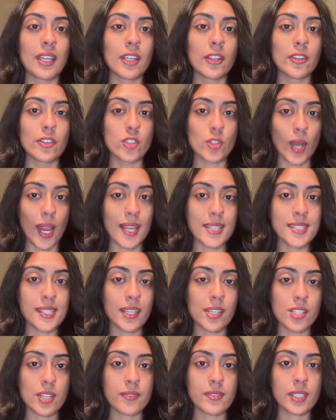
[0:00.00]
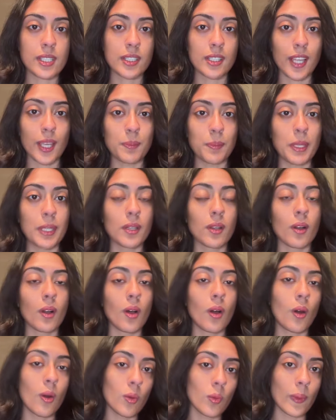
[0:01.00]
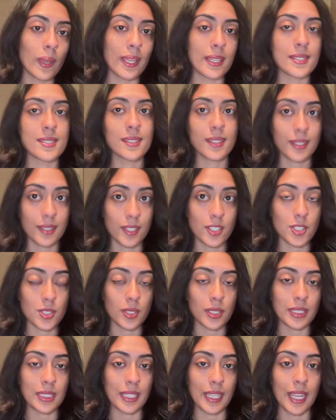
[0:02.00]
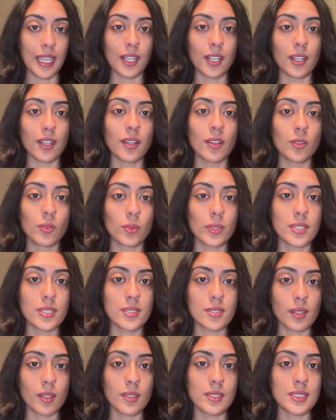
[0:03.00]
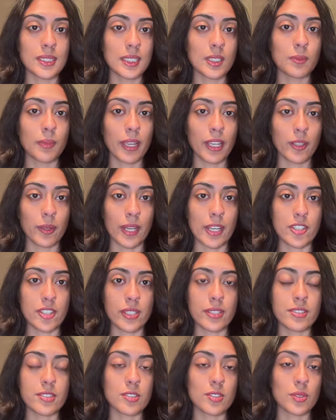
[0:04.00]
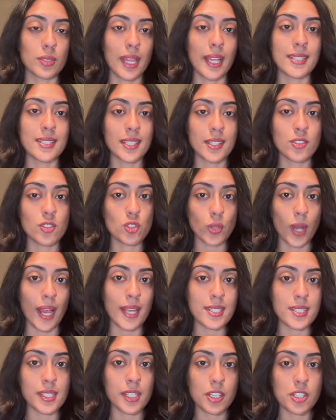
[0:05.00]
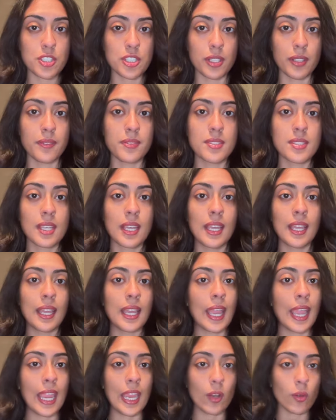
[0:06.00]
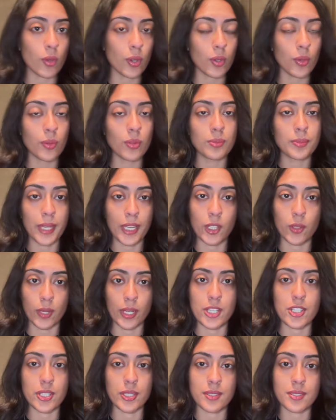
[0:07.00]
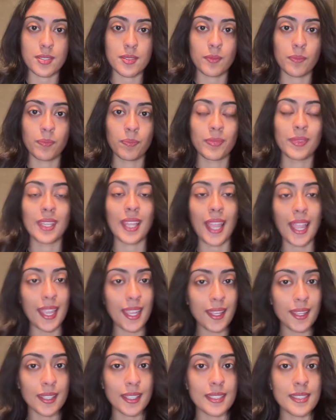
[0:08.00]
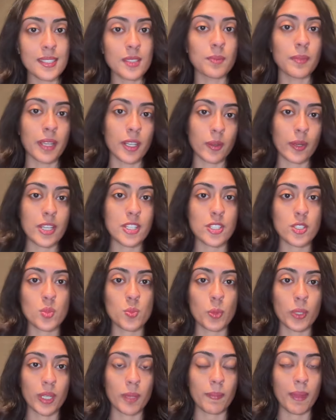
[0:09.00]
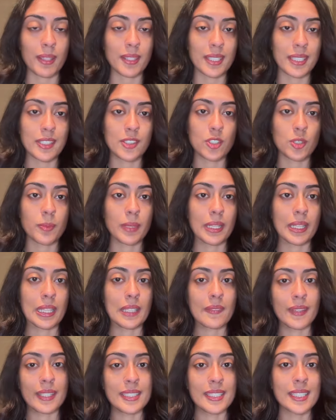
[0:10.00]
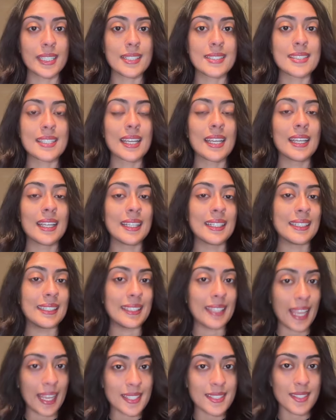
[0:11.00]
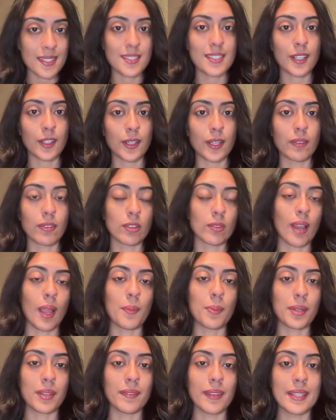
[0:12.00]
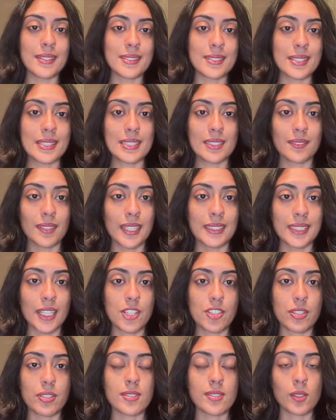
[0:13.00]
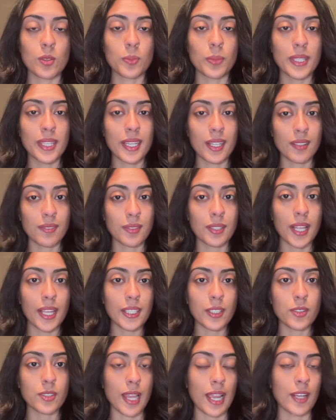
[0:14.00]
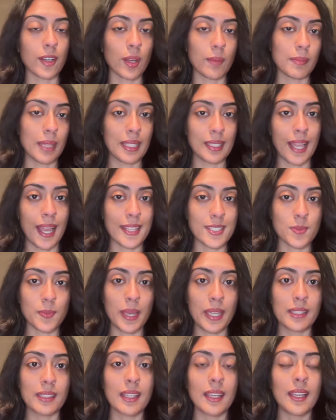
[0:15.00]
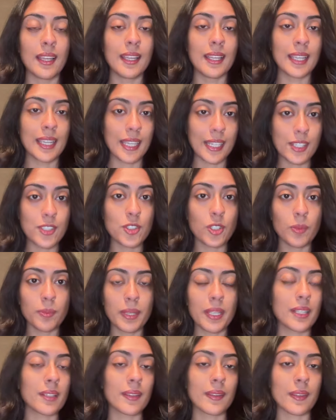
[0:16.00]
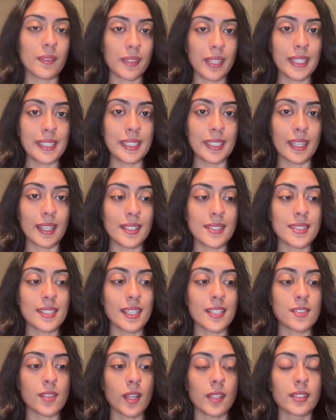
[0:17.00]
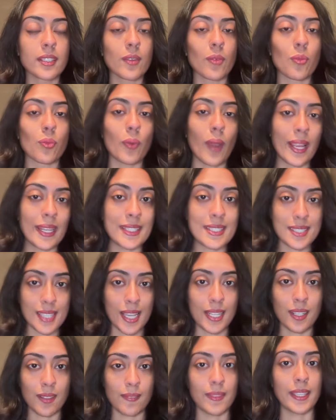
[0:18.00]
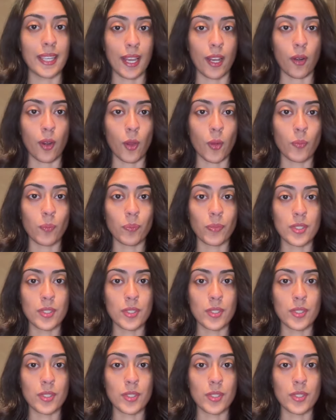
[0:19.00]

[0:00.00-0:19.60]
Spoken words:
Drastic shifts in climate always, conditional indicator, result in migrations. So that says drastic shifts, arrow migrations. And migrations bring about the intermingling of ideas necessary for rapid advances in civilization. So be careful how you diagram that last bit. Intermingling of ideas is on the right side of the arrow.